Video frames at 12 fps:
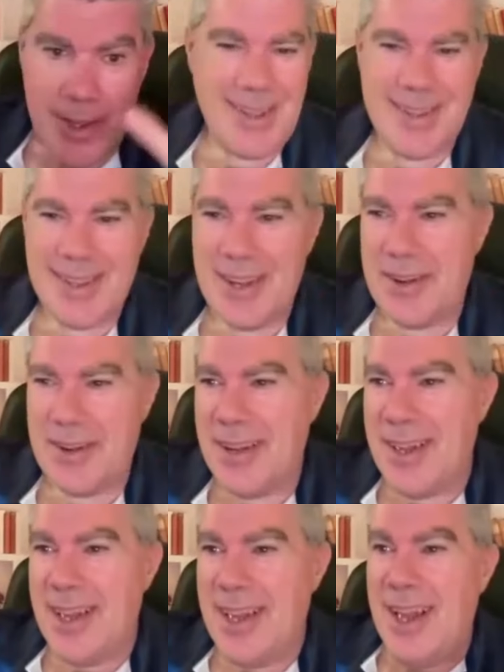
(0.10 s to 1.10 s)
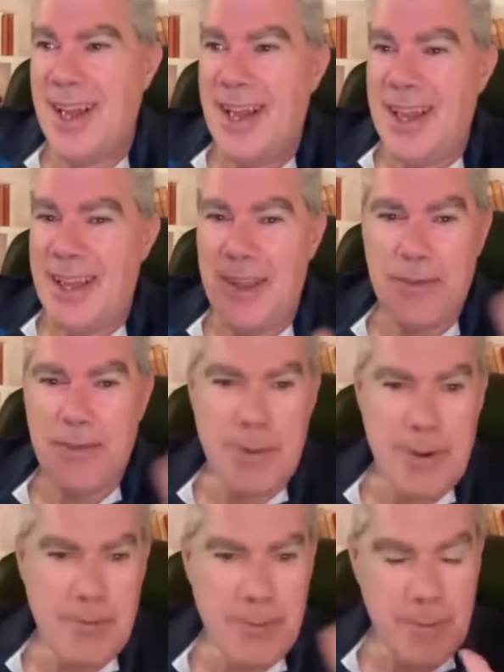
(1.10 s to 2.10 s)
So, if you've
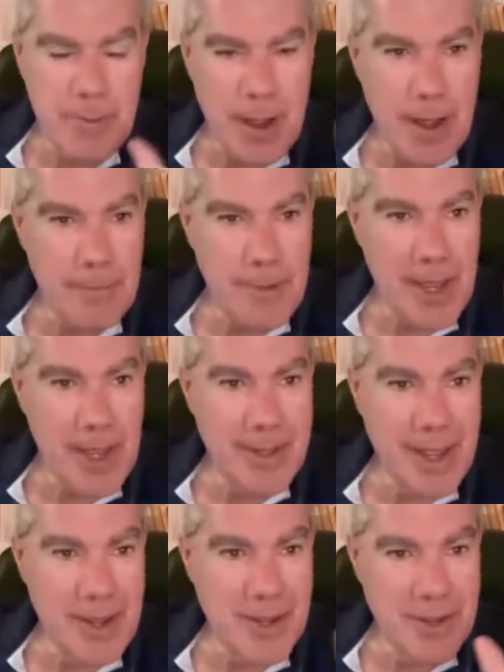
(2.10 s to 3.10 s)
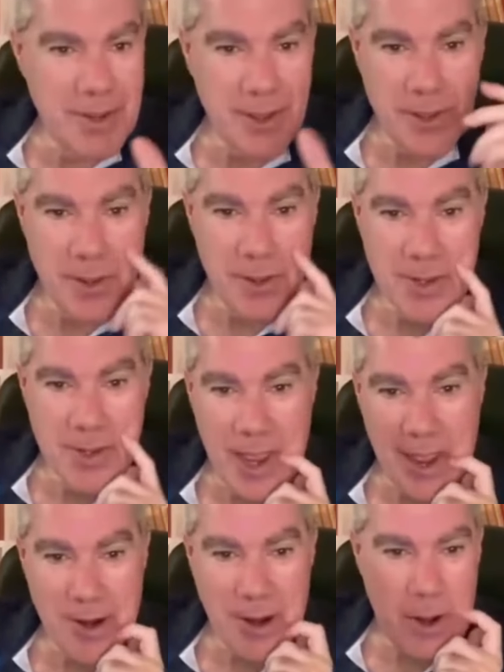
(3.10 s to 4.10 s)
been uh, paying attention to the news
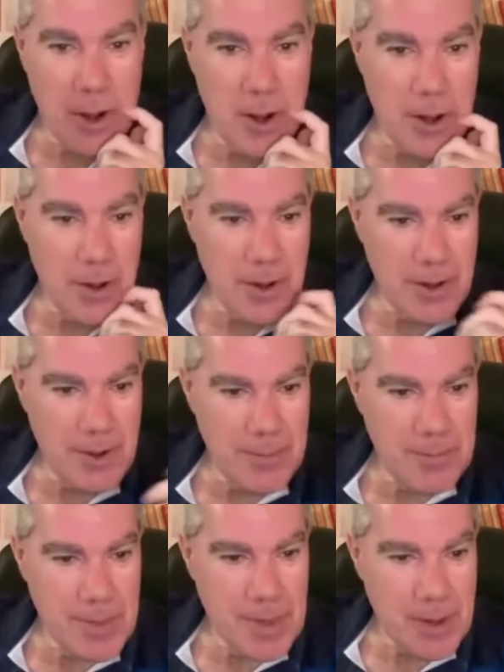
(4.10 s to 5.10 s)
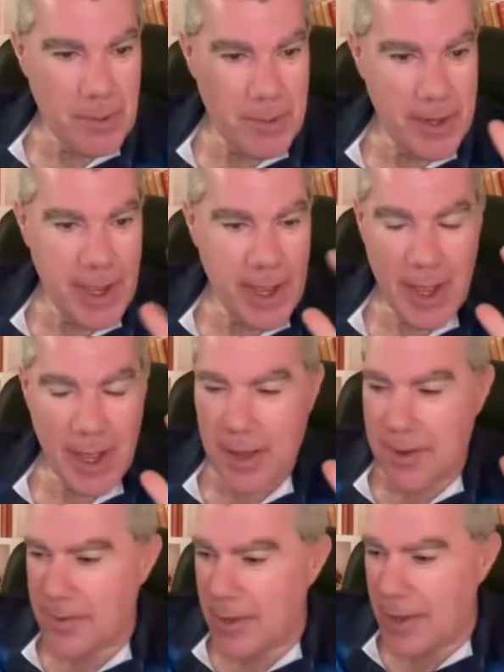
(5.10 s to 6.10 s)
at all, we
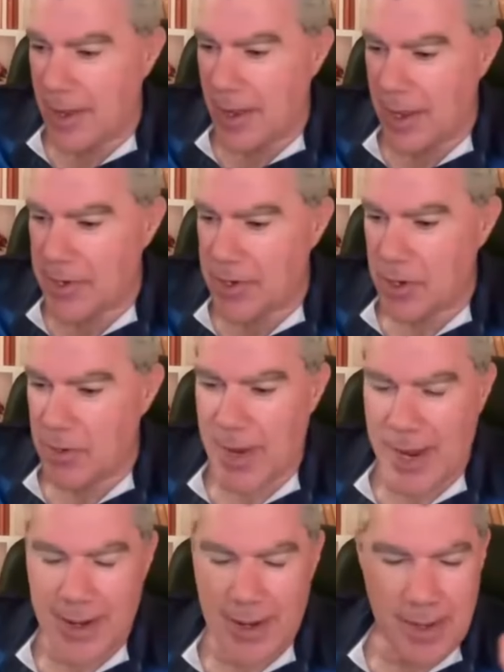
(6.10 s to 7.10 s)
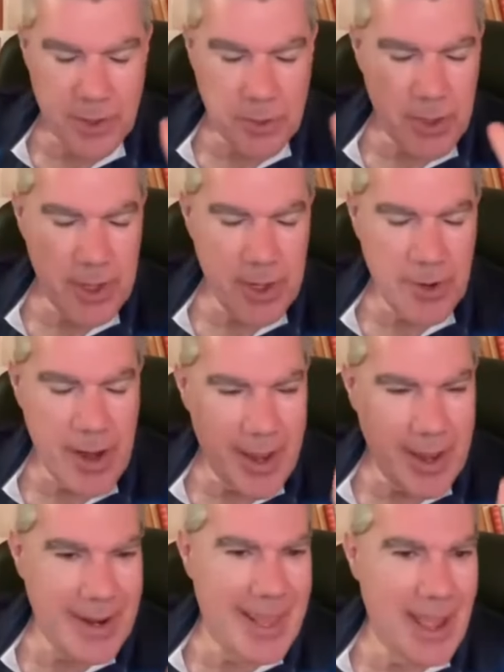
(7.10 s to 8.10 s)
have uh, Joe Biden. He's really
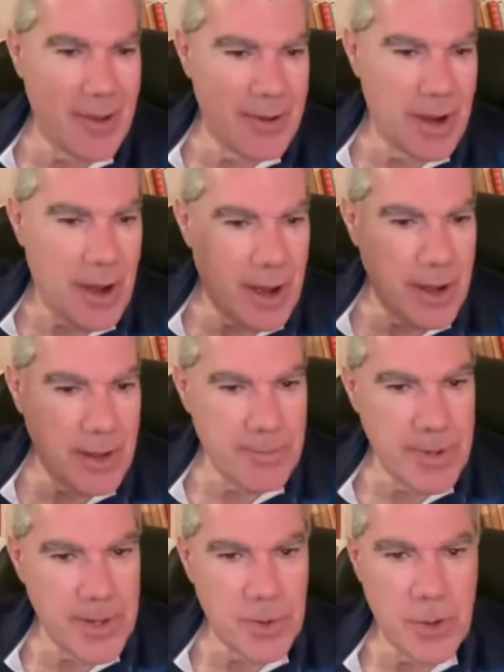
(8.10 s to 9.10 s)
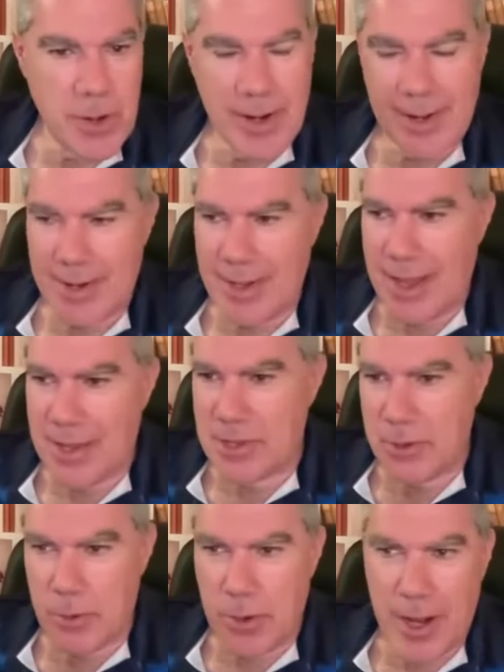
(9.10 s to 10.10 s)
cranking down on Bitcoin in the
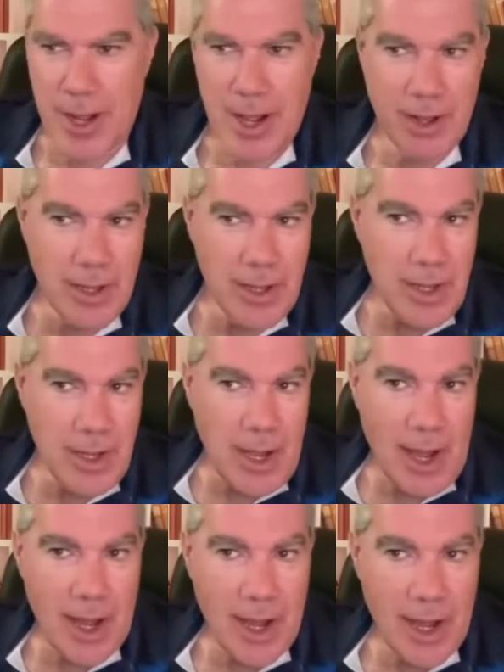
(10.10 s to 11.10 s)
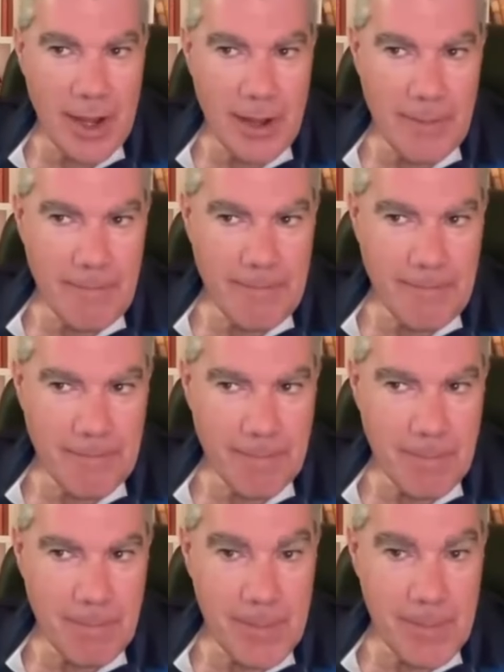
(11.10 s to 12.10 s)
last little while um,
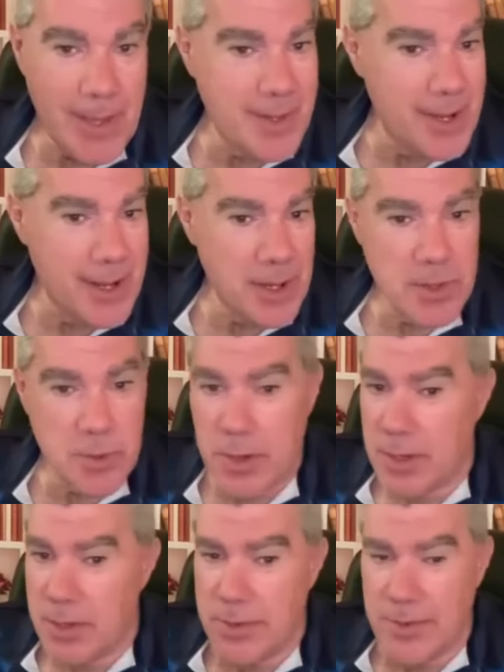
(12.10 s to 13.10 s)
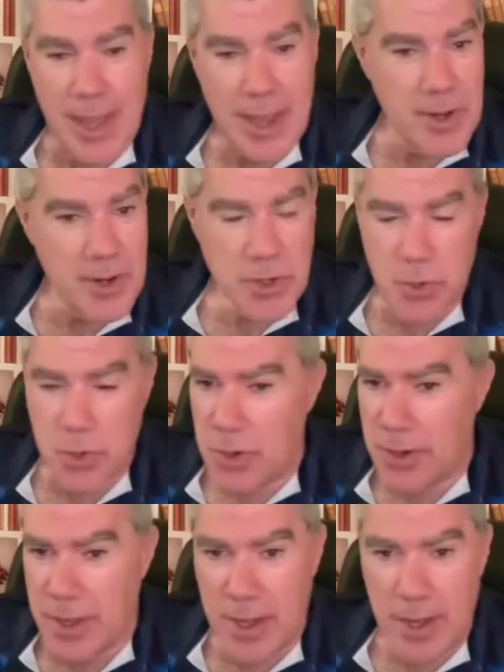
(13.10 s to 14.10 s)
because he doesn't want to lose that
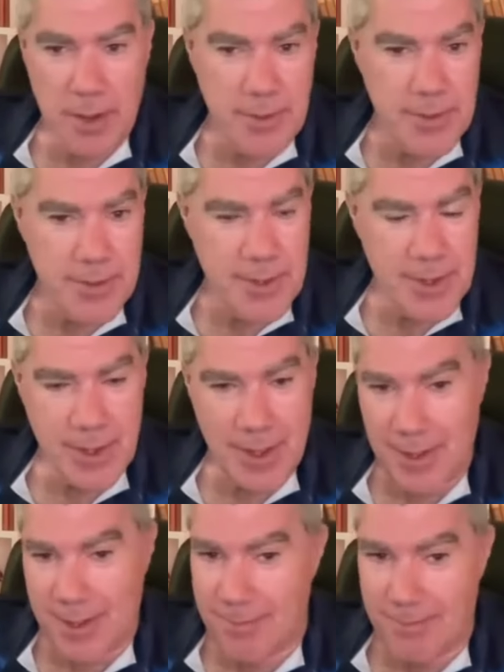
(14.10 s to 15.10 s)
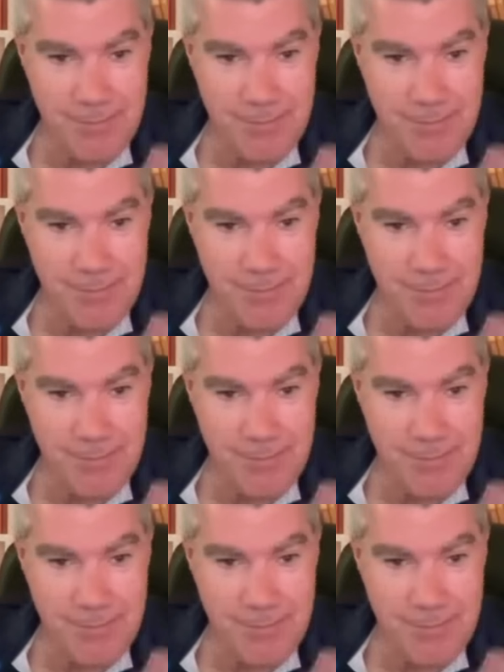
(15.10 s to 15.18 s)
control of uh,